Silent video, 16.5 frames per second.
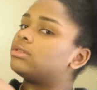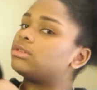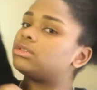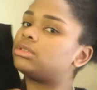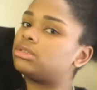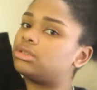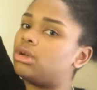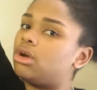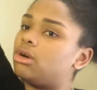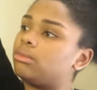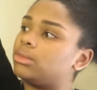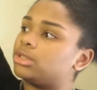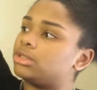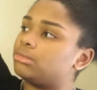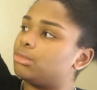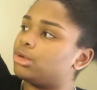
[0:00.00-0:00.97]
feels so
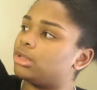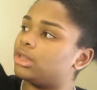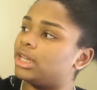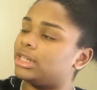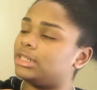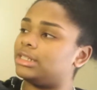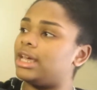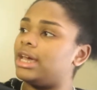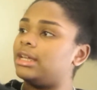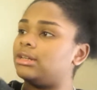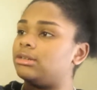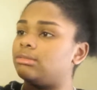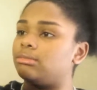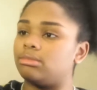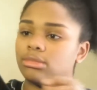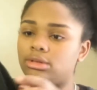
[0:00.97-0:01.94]
much more like
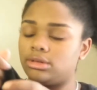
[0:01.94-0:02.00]
denim.